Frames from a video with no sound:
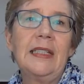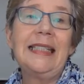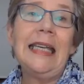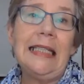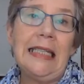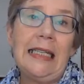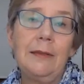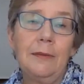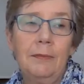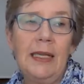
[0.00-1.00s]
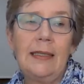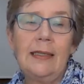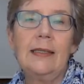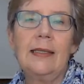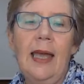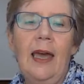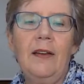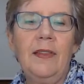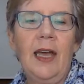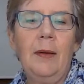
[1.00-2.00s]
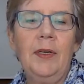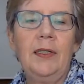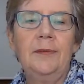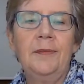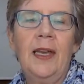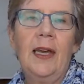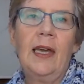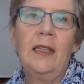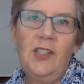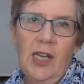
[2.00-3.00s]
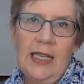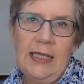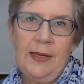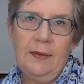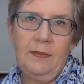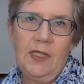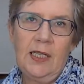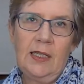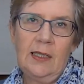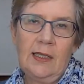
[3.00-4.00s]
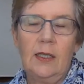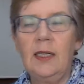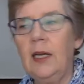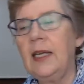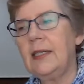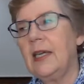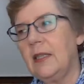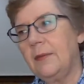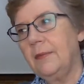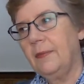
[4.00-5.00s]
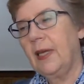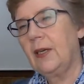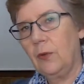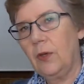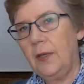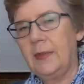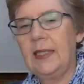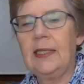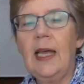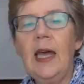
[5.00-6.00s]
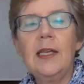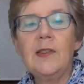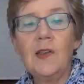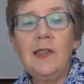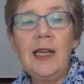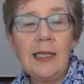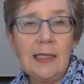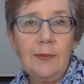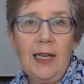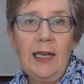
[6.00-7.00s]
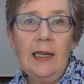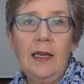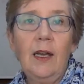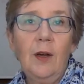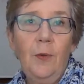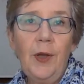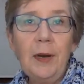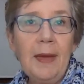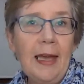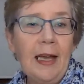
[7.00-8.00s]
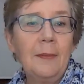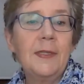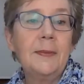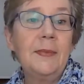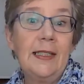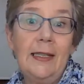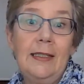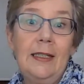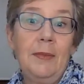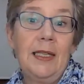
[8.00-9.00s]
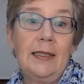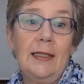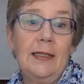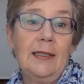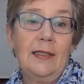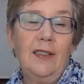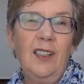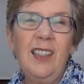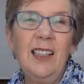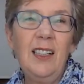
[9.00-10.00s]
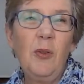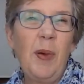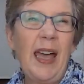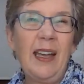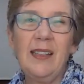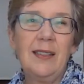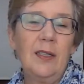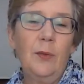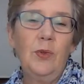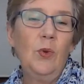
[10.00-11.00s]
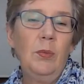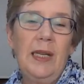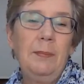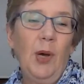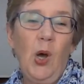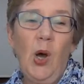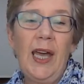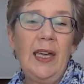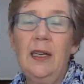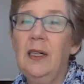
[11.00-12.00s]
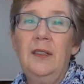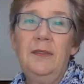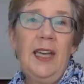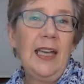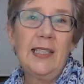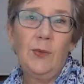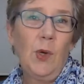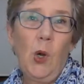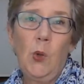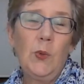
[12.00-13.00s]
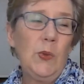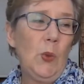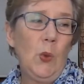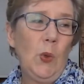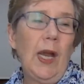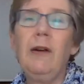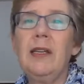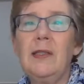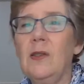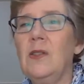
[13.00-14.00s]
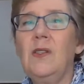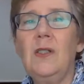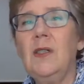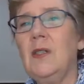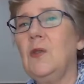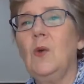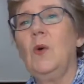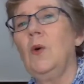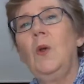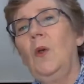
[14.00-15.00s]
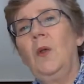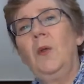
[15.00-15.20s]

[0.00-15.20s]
seasoning mixes out of the cupboard, and the jars are empty. So then I had to get all the herbs. So next week, we're going to make up some seasoning mixes, you know, the little packets that you would normally buy for casseroles or curried sausages or